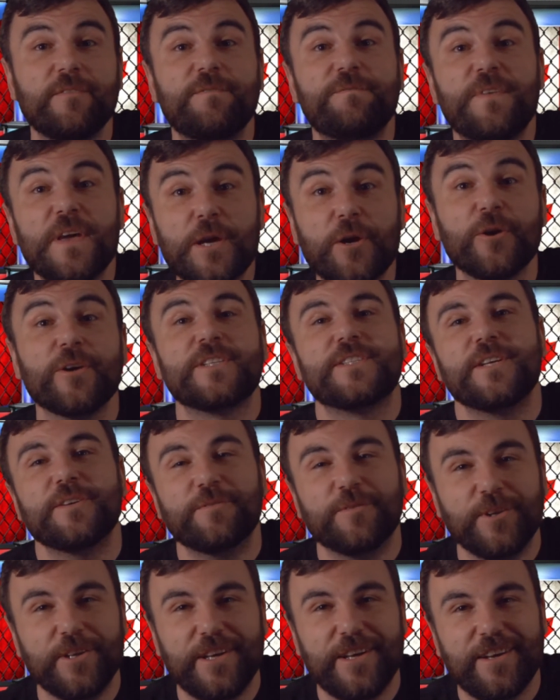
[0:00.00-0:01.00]

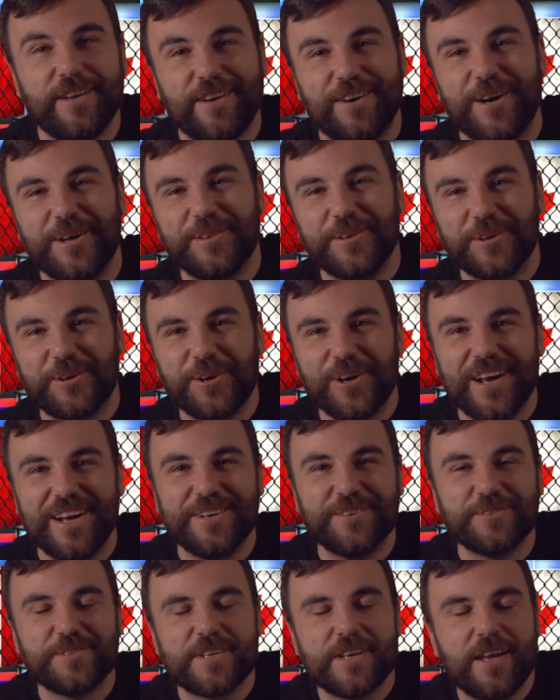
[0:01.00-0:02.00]
figuratively on the
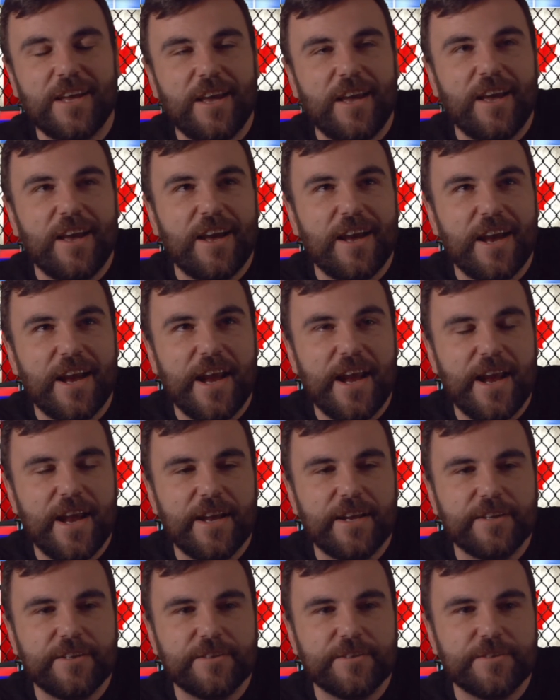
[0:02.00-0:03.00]
ground.
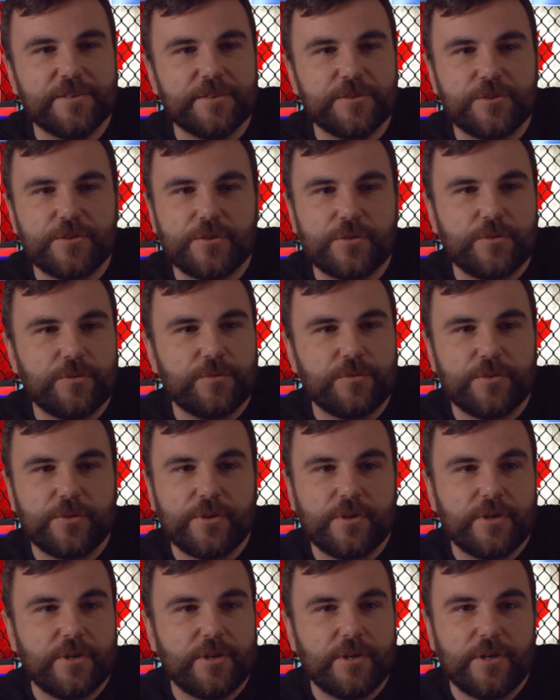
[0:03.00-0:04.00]
And
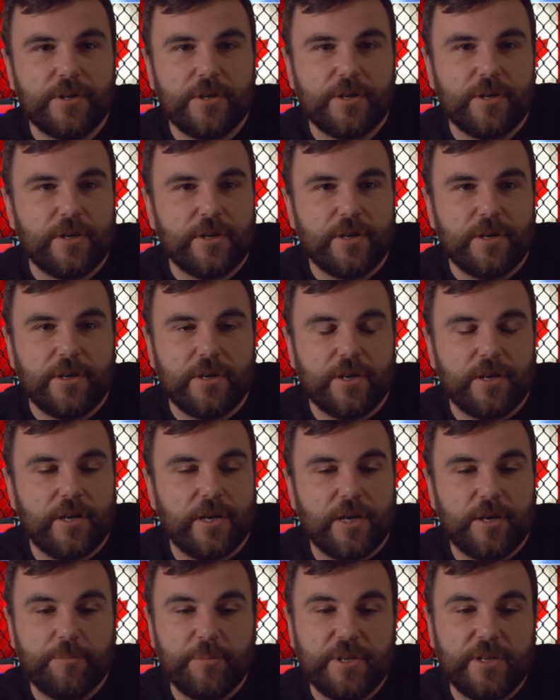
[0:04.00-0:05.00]

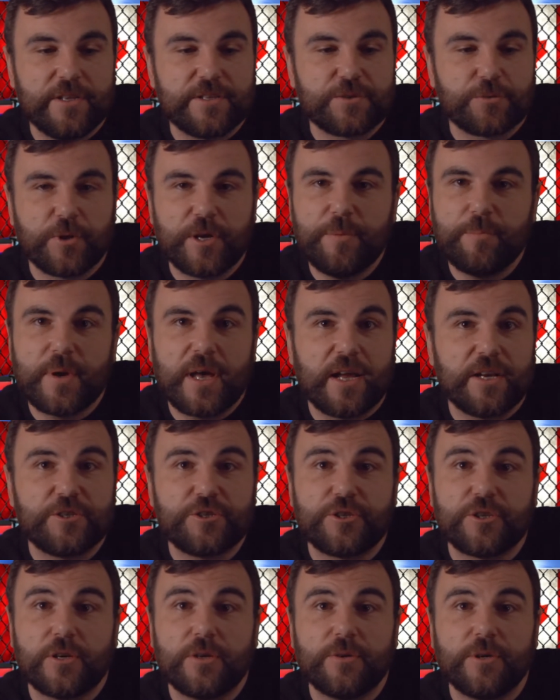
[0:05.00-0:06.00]
in this
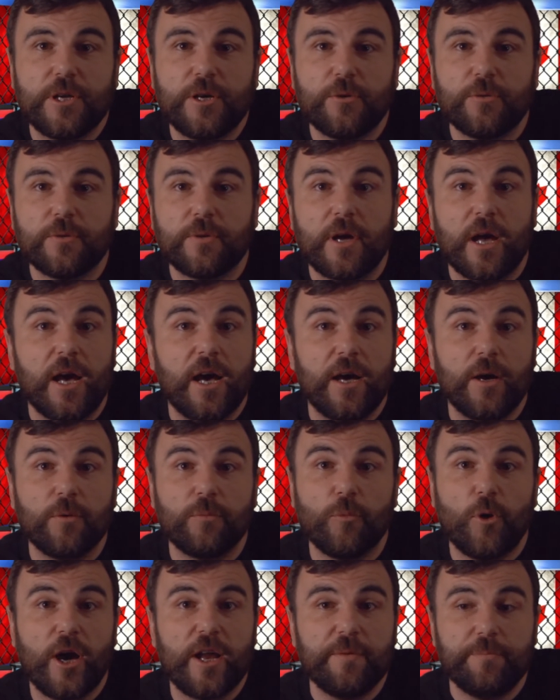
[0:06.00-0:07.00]
rematch, I don't know,
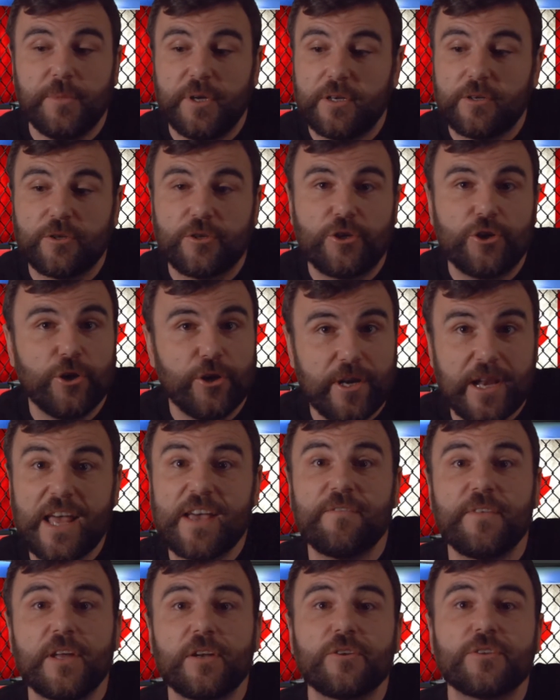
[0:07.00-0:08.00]
Weidman could
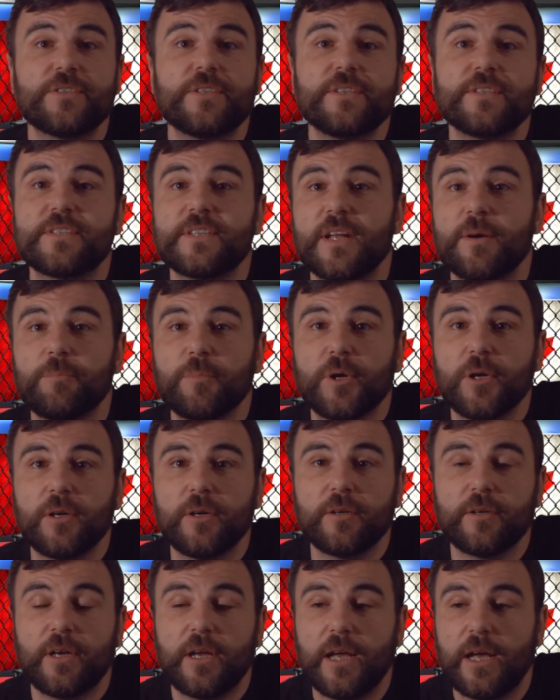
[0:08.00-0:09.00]
have Anderson's number.
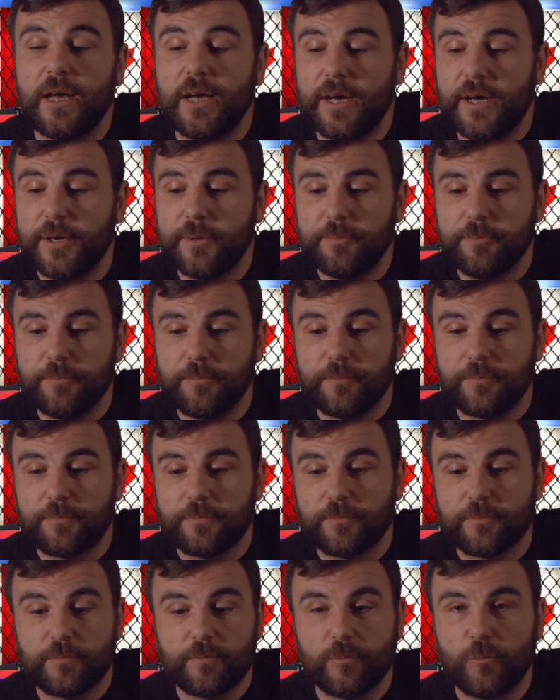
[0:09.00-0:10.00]

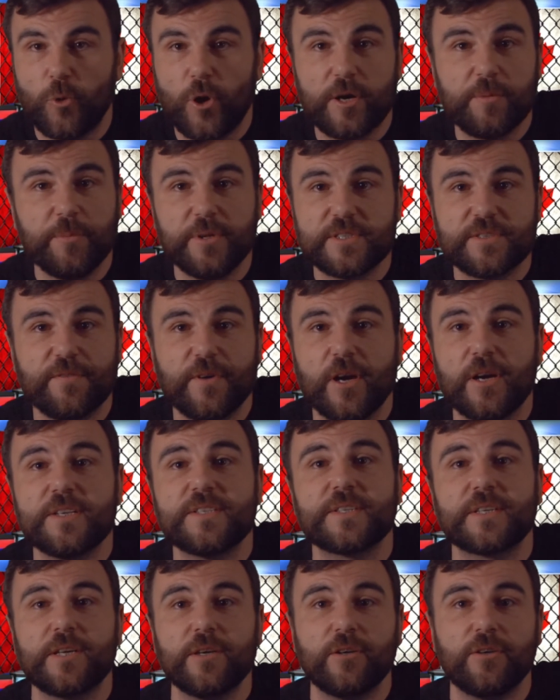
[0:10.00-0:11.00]
Weidman's a very
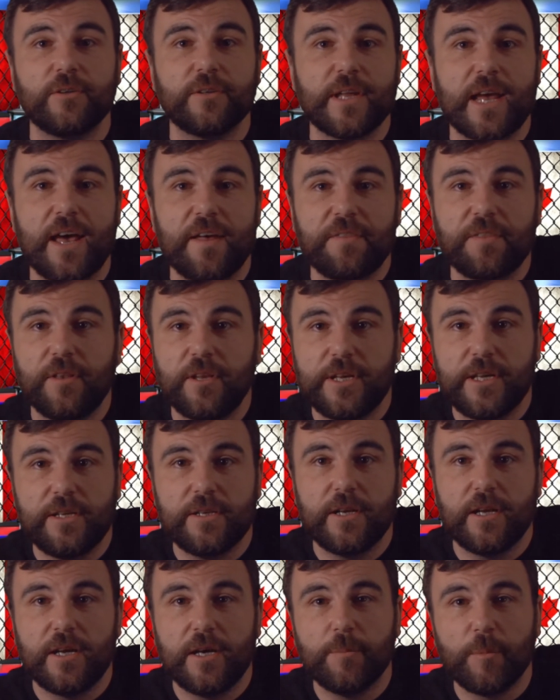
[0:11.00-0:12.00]
skilled
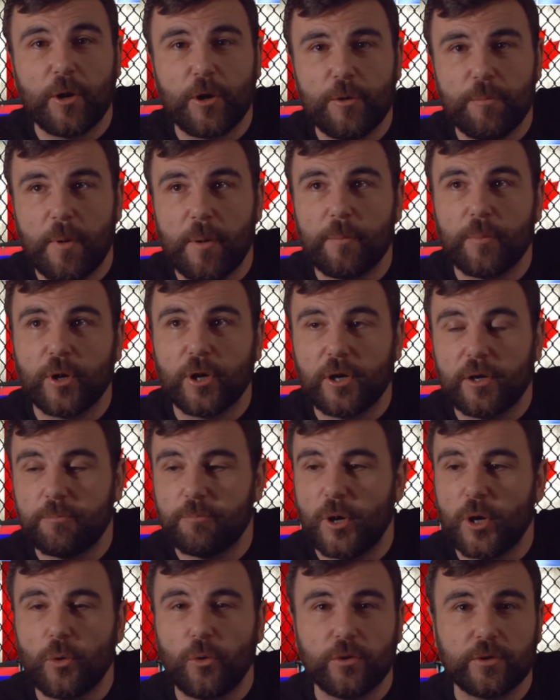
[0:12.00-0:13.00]
athlete. I remember
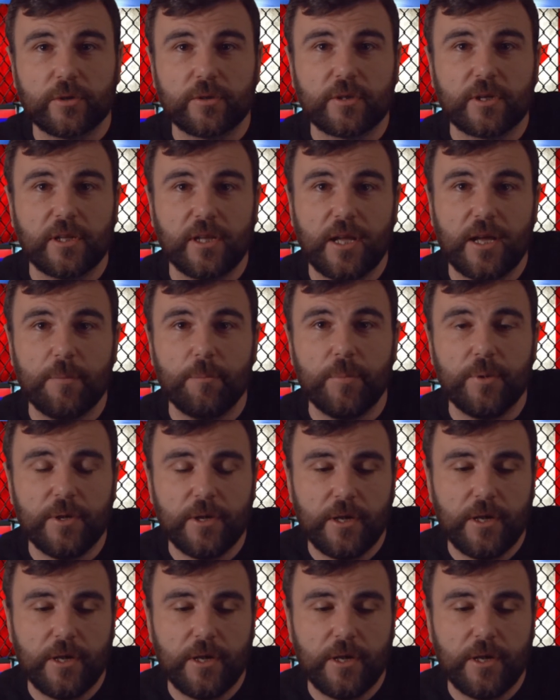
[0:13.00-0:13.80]
my old club